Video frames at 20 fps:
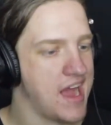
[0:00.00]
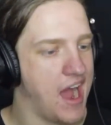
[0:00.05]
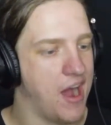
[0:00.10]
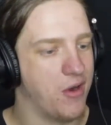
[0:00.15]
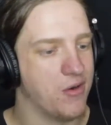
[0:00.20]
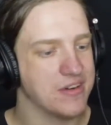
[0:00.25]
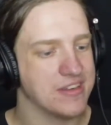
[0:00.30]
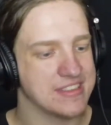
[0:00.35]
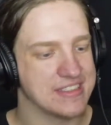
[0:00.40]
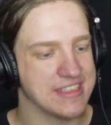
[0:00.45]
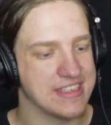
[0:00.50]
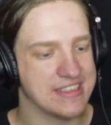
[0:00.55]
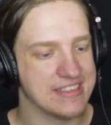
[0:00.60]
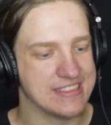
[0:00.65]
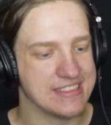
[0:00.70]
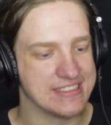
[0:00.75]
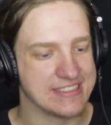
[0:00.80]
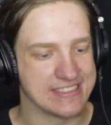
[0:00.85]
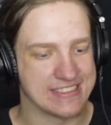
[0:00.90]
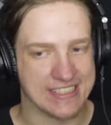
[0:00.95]
Always get a
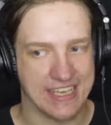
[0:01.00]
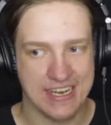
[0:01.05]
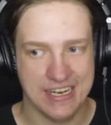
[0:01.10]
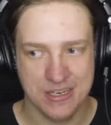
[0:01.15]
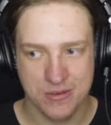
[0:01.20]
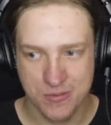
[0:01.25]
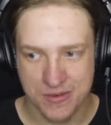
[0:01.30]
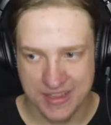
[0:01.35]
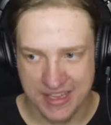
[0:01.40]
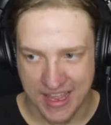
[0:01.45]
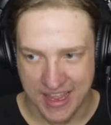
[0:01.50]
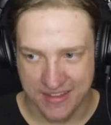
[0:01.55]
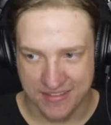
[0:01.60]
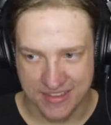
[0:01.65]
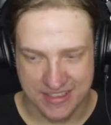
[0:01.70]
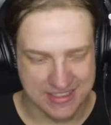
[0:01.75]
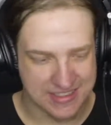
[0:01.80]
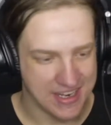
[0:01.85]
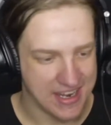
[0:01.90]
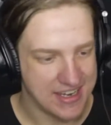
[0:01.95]
little scared when they have
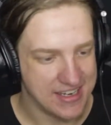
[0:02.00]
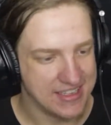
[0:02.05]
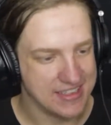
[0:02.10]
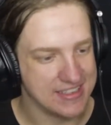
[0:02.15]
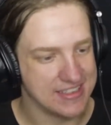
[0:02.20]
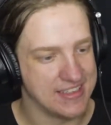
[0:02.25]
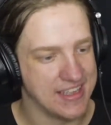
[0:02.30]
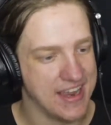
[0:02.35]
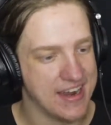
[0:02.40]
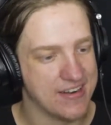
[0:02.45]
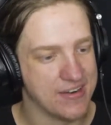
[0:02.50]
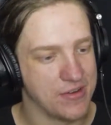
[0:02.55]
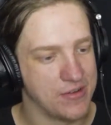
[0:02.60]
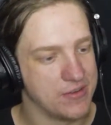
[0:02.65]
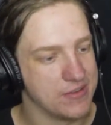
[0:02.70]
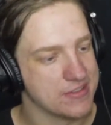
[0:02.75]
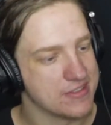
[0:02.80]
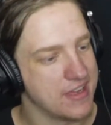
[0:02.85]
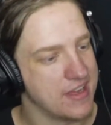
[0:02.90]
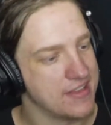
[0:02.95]
these tiny little air
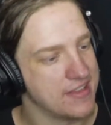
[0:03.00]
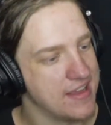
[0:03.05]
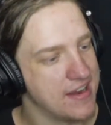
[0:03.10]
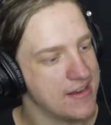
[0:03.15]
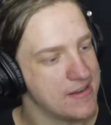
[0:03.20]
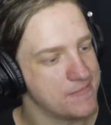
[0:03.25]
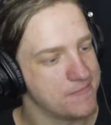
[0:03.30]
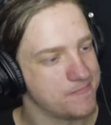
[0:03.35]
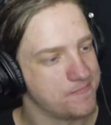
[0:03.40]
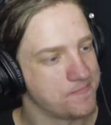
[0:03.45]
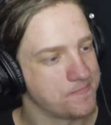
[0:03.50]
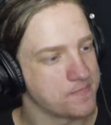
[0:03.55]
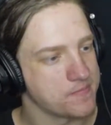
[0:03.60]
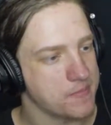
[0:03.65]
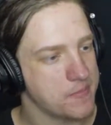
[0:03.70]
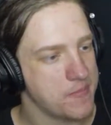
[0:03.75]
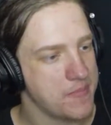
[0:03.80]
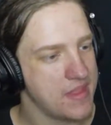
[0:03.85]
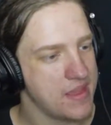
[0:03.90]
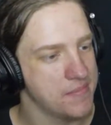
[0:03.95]
holes on there,
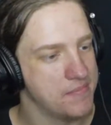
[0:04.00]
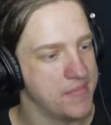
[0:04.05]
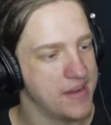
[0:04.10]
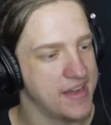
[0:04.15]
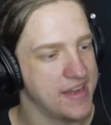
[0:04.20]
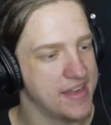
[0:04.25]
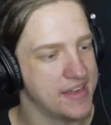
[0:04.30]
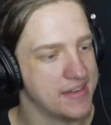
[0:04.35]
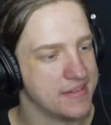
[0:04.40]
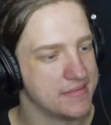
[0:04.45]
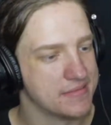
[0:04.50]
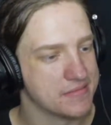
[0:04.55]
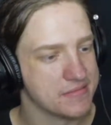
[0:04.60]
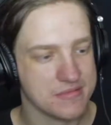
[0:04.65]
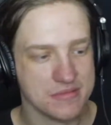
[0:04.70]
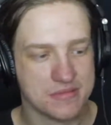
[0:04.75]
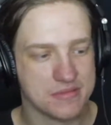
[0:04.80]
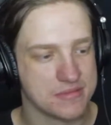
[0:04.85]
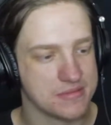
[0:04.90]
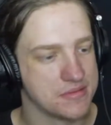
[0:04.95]
but
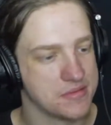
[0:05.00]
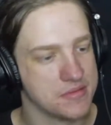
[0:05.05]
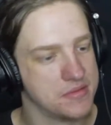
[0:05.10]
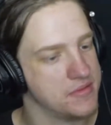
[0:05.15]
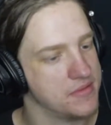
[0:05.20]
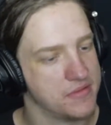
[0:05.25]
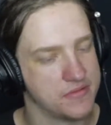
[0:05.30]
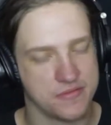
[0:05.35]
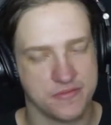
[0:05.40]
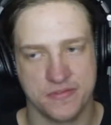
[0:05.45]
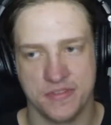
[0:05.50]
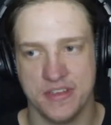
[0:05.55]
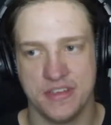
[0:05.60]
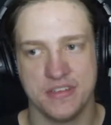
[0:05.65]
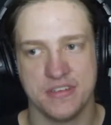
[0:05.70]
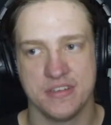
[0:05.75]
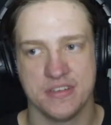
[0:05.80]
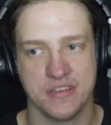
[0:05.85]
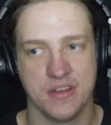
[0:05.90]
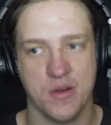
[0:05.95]

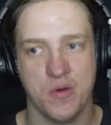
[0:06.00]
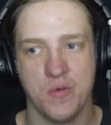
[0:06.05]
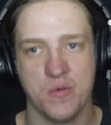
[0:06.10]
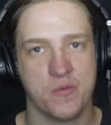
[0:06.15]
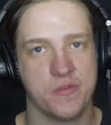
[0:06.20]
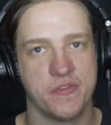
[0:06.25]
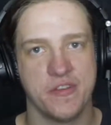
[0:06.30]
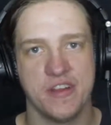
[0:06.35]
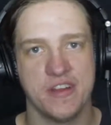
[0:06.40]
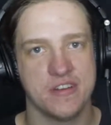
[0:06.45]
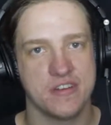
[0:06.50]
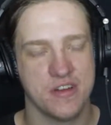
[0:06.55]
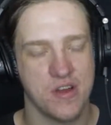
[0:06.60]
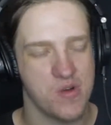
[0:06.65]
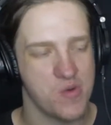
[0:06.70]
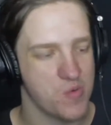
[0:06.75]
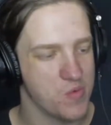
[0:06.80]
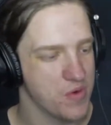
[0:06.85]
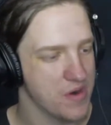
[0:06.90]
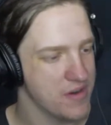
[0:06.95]
no fear, no
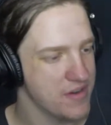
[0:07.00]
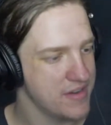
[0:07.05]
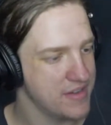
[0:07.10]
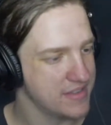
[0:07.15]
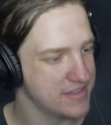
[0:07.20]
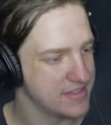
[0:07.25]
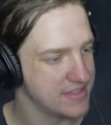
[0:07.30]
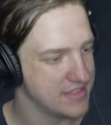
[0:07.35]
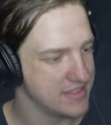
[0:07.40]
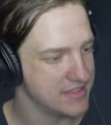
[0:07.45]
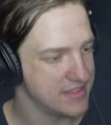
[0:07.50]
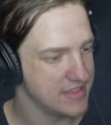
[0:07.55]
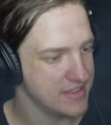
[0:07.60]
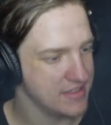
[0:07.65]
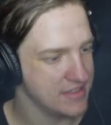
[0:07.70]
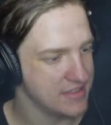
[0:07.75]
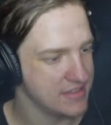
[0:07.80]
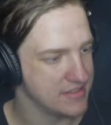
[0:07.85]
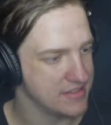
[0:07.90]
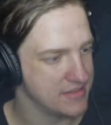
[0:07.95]
worries. This thing
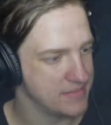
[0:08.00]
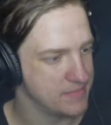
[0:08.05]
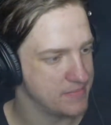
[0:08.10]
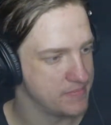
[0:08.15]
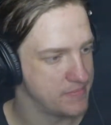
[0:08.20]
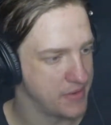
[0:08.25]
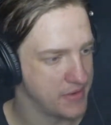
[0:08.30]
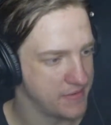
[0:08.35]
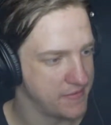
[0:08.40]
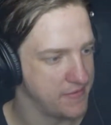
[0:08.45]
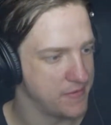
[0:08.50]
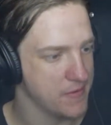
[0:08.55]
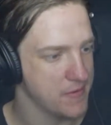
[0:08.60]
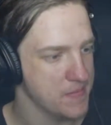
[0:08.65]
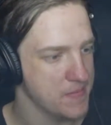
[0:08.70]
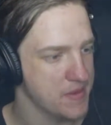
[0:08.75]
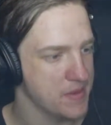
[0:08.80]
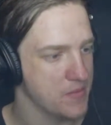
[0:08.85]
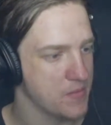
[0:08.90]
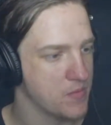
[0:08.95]
is
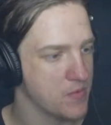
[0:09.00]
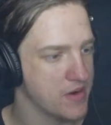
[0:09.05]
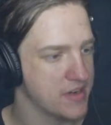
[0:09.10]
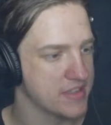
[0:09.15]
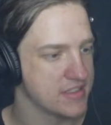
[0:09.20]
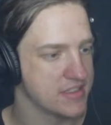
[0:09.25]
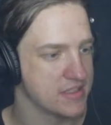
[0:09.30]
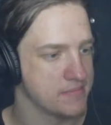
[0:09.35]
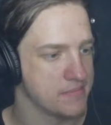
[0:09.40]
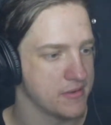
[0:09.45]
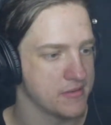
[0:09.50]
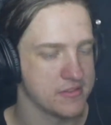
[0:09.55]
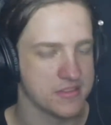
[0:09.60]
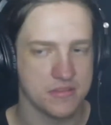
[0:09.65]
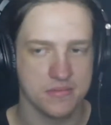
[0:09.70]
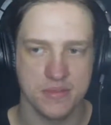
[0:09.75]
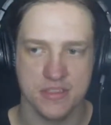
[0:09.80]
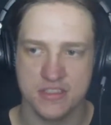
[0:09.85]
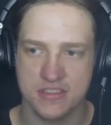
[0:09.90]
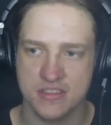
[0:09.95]
performing what it's supposed to be.